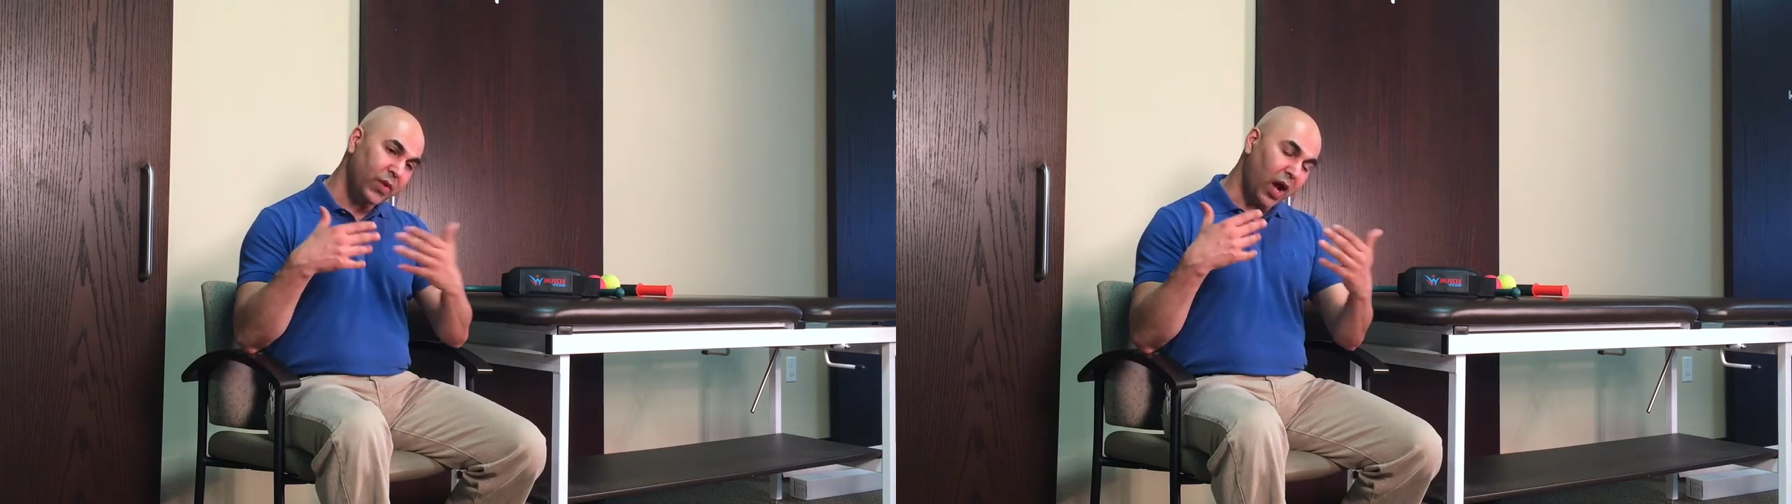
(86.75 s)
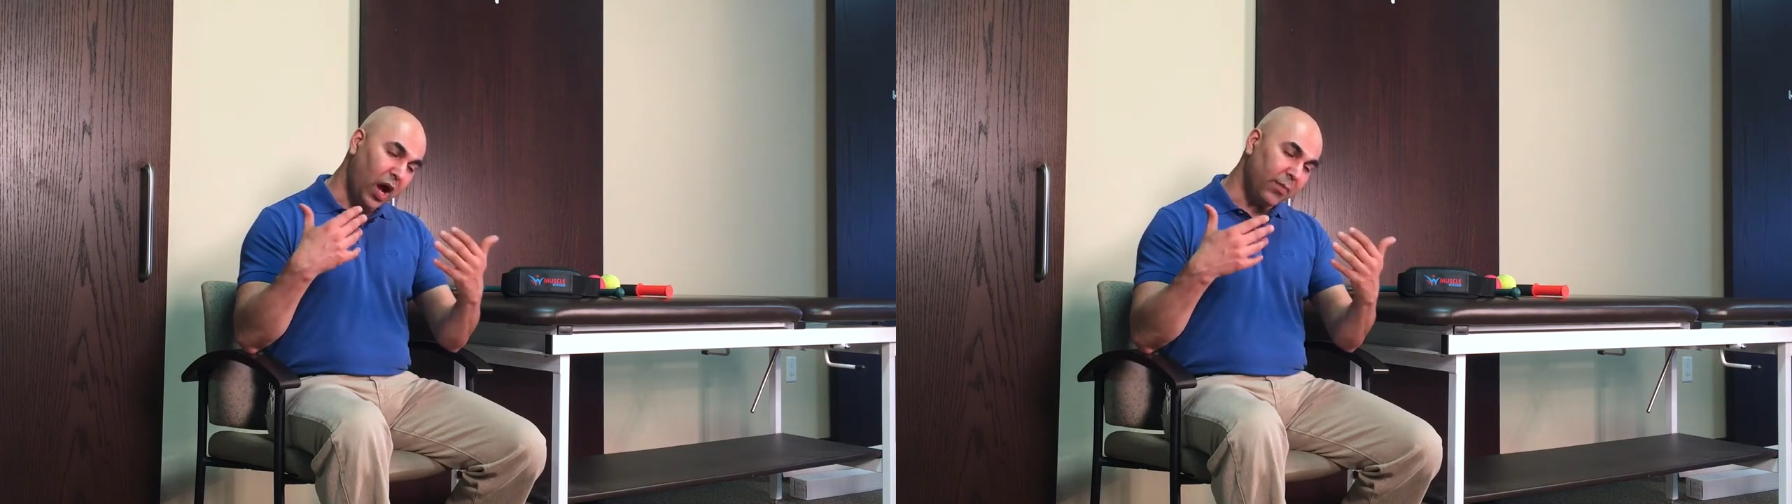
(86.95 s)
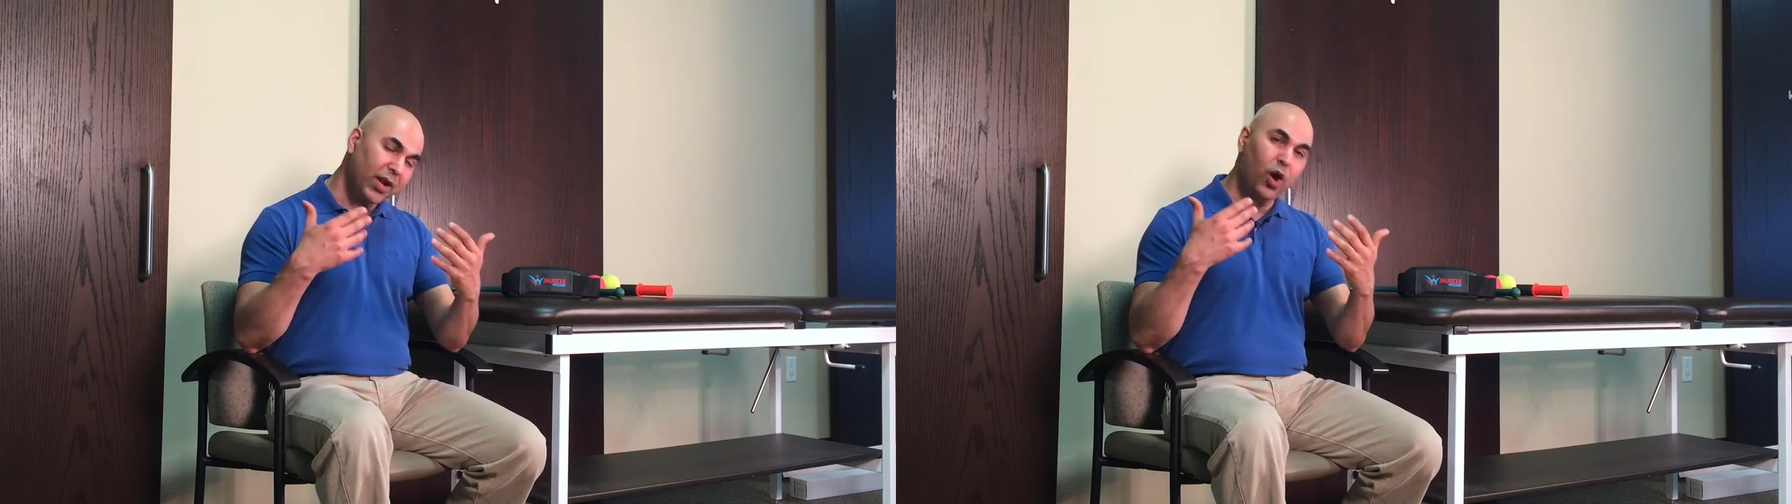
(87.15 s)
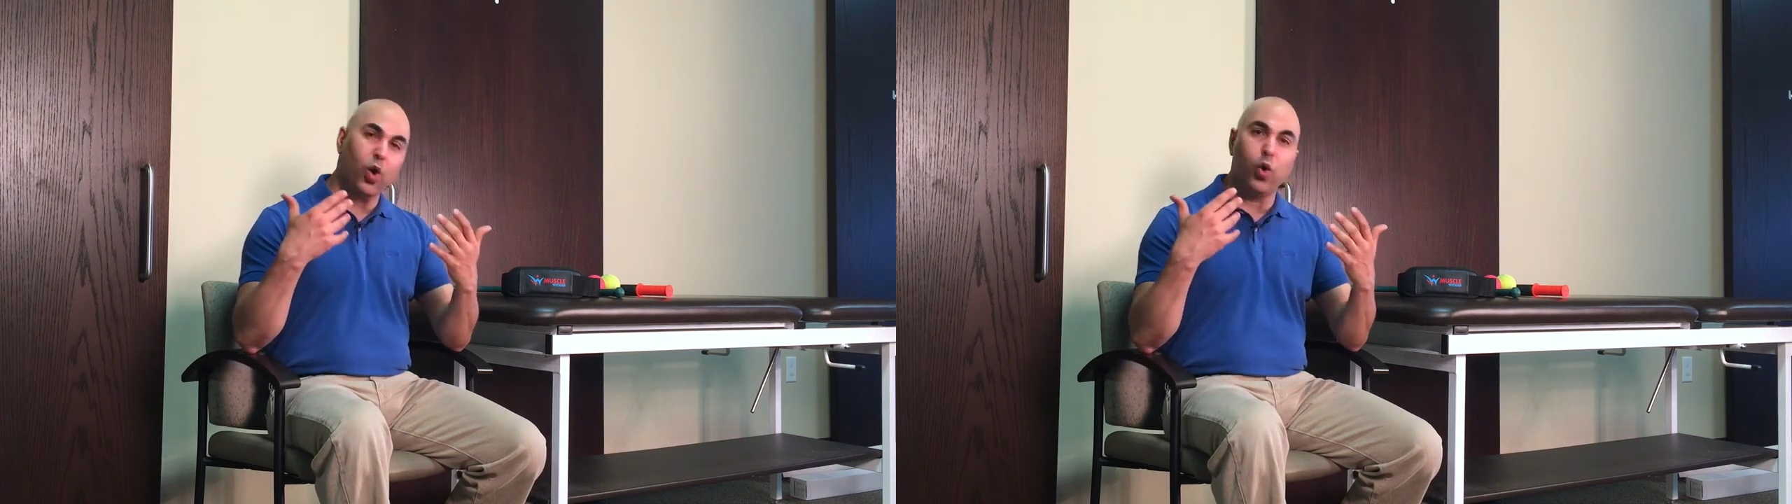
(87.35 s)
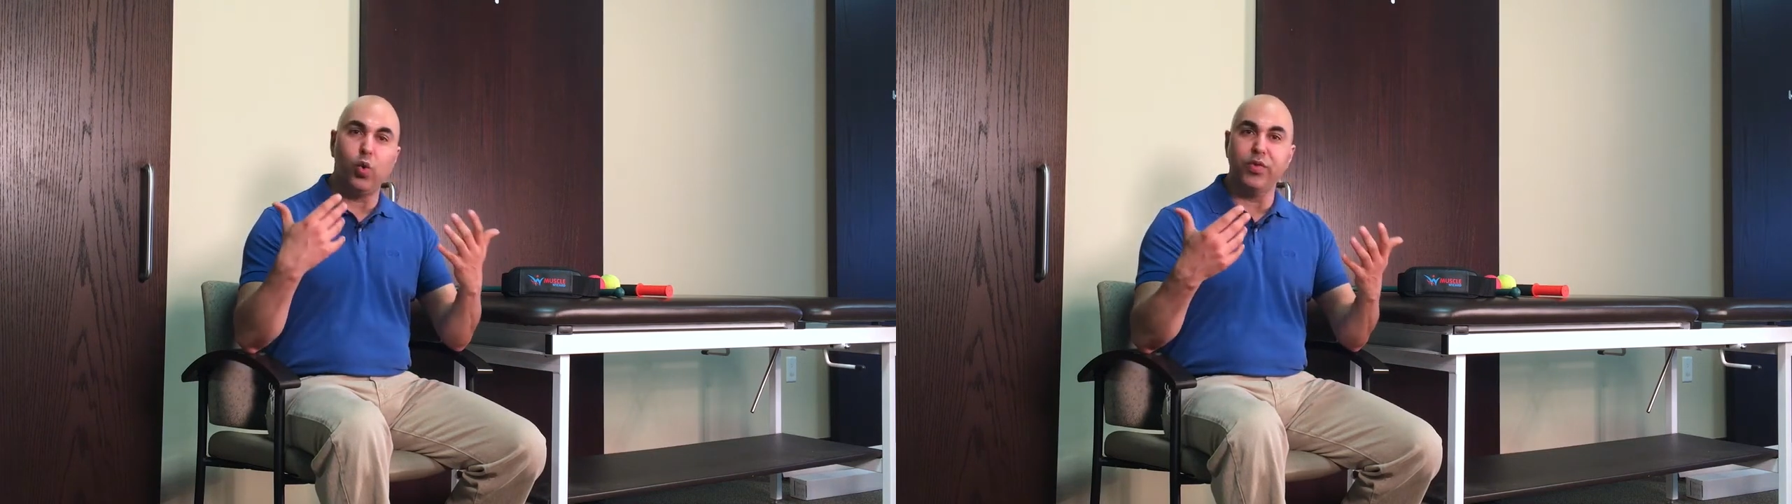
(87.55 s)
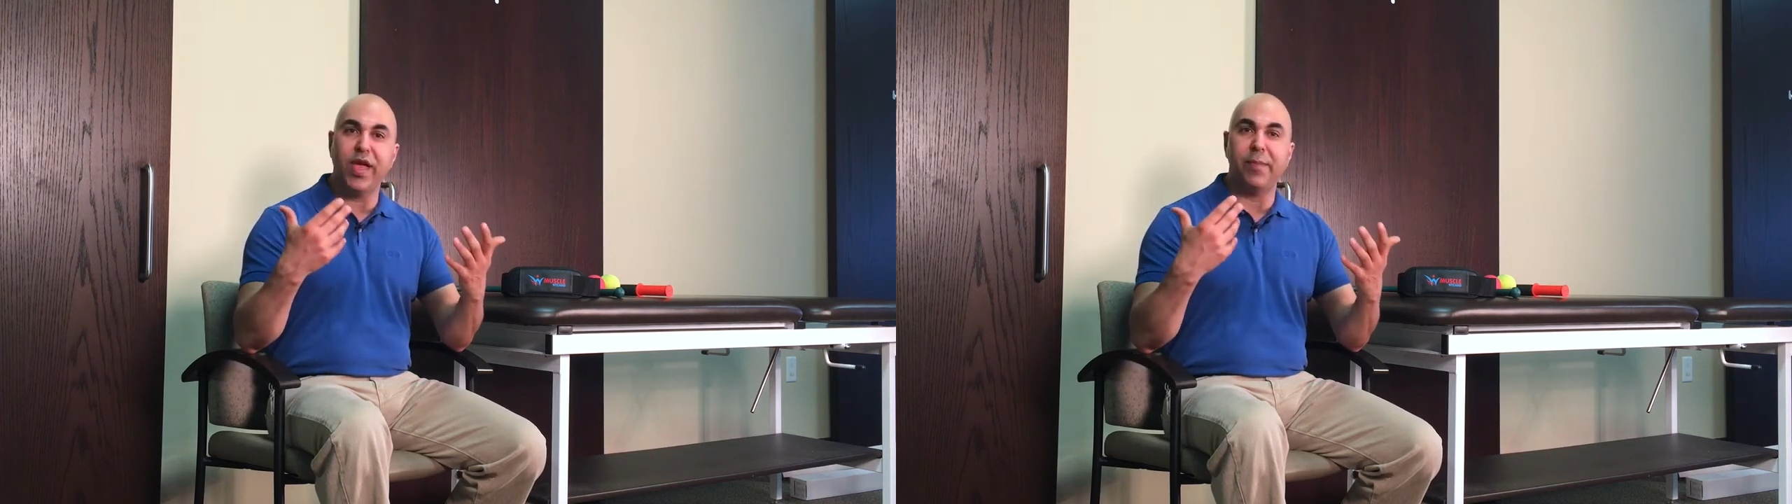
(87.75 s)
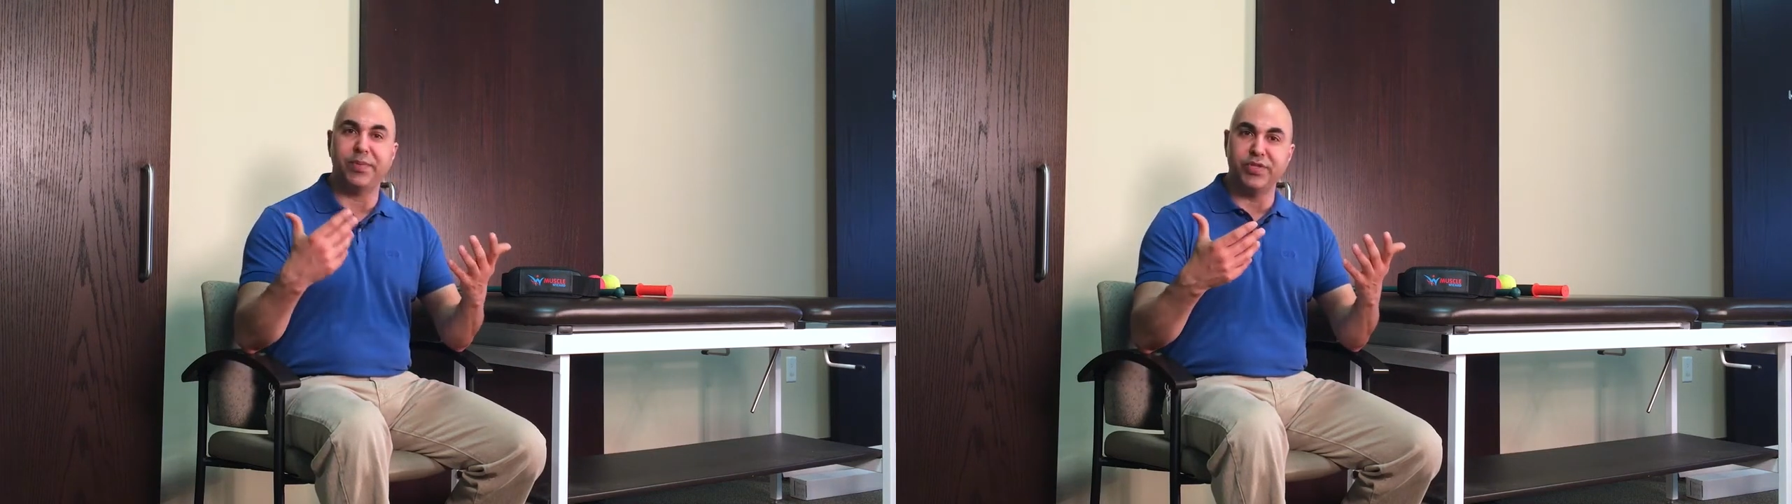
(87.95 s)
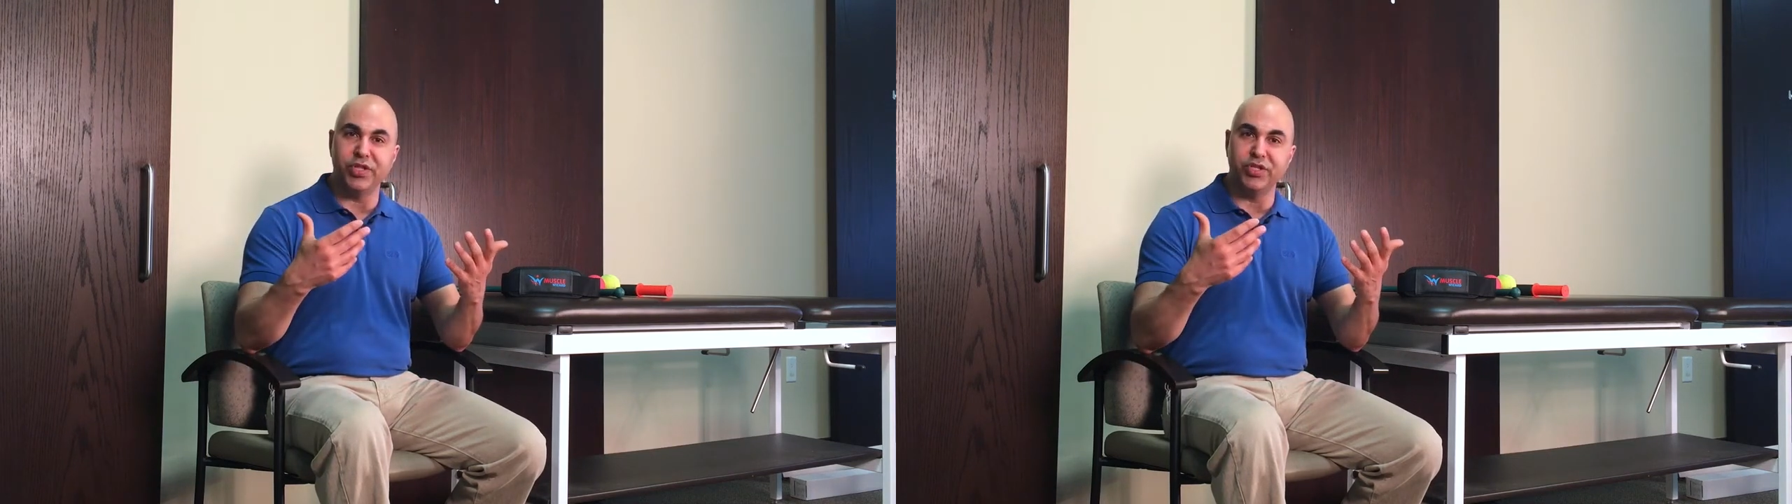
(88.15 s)
I'm going to hold that
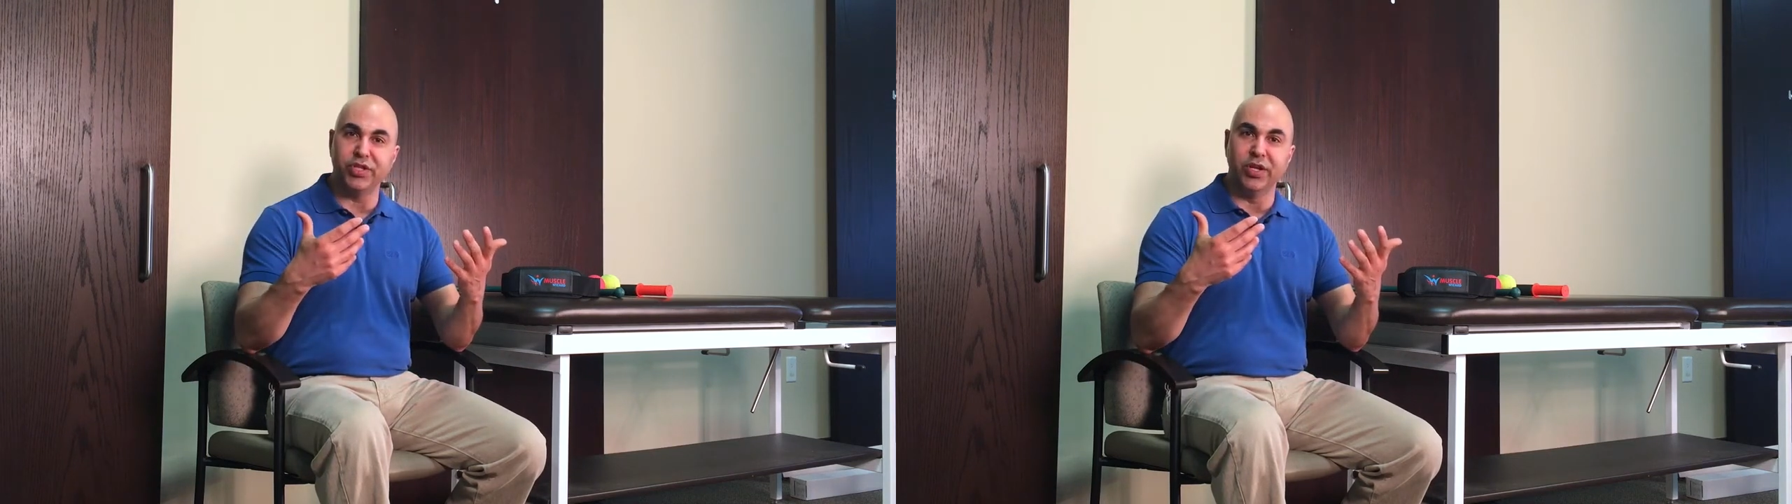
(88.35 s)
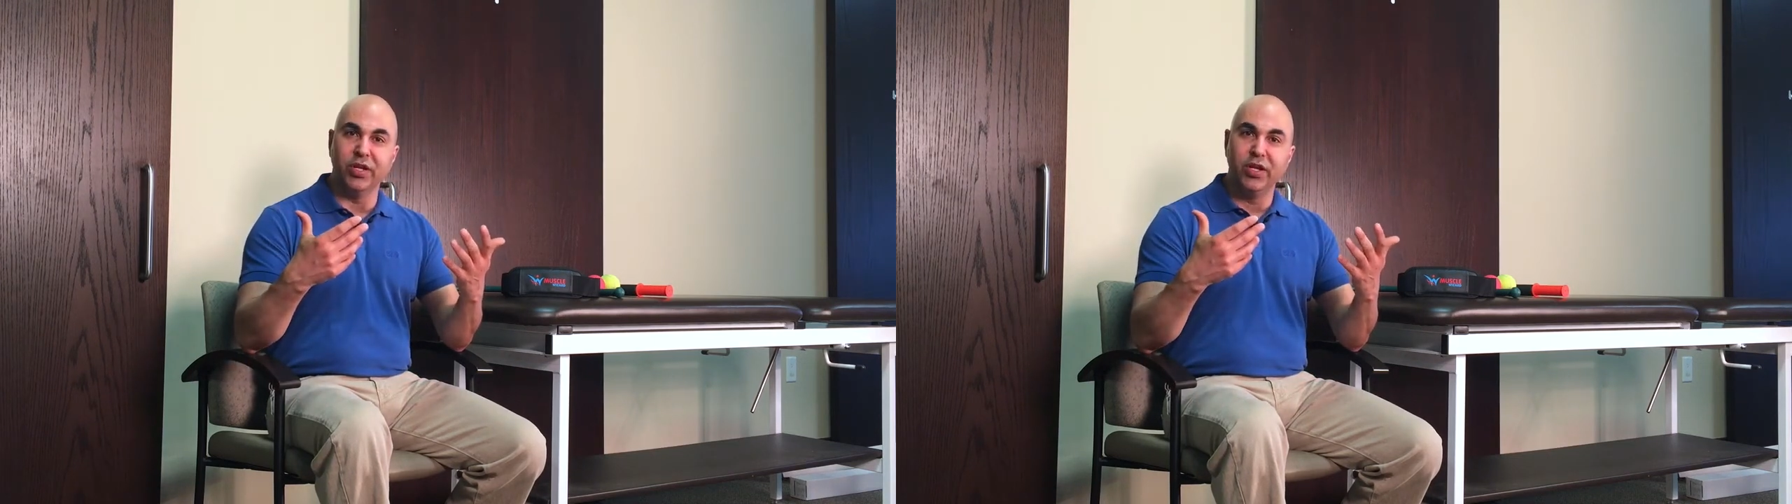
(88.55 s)
position